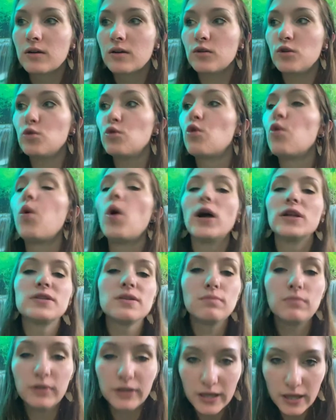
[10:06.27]

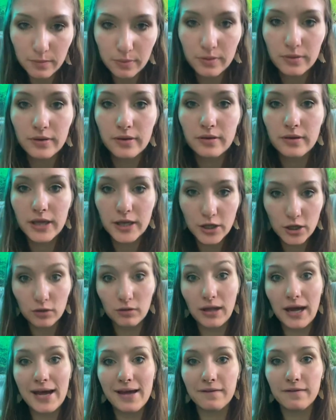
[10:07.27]
quantum leap in your
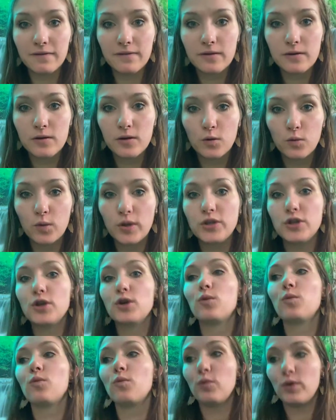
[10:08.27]
life when
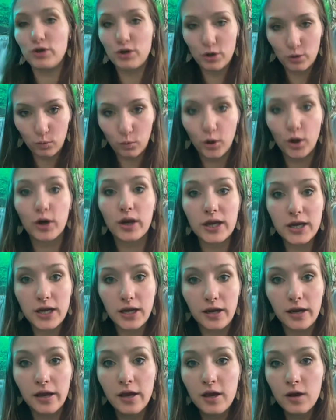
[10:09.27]
you're
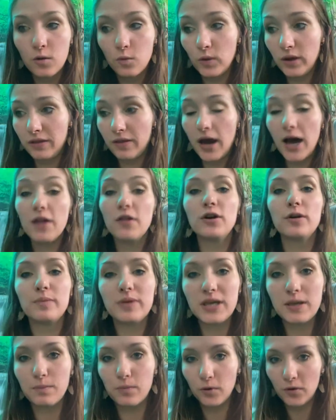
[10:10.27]
working with other
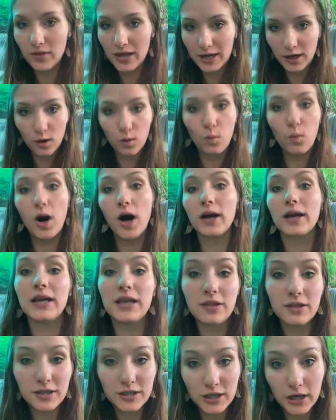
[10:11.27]
people that are
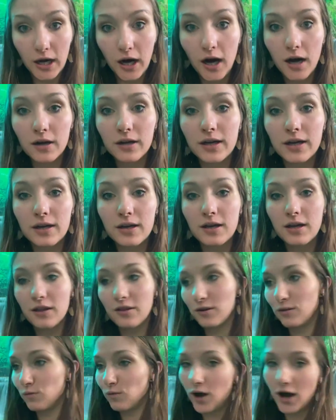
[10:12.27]
walking the talk.
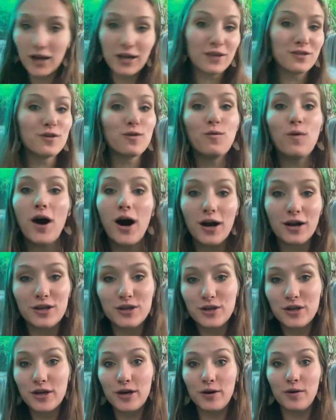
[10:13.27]
They're walking the walk,
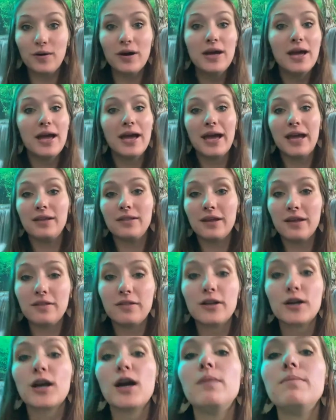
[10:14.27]
you know, and
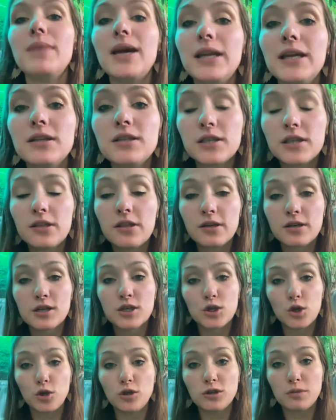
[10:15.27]
they're committed to their
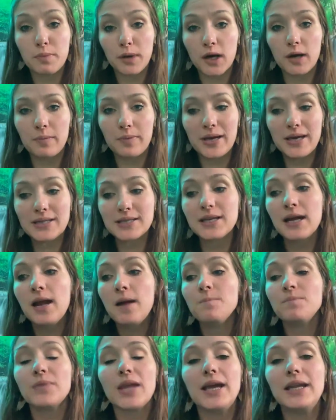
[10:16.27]
soul's purpose.
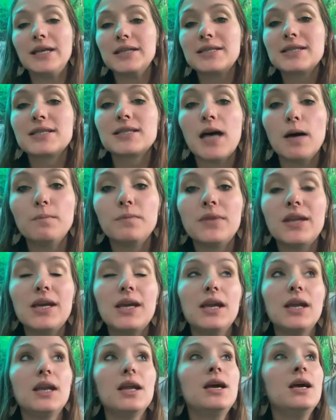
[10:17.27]
And it's
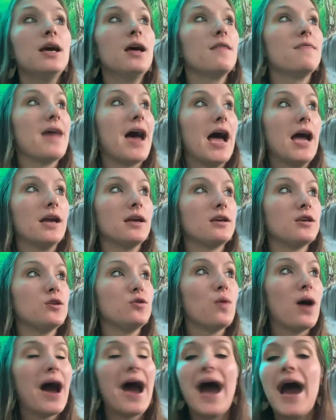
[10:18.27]
something that
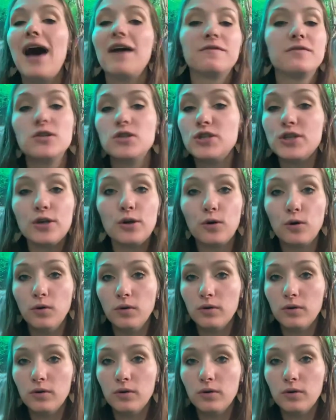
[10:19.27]
you have to do.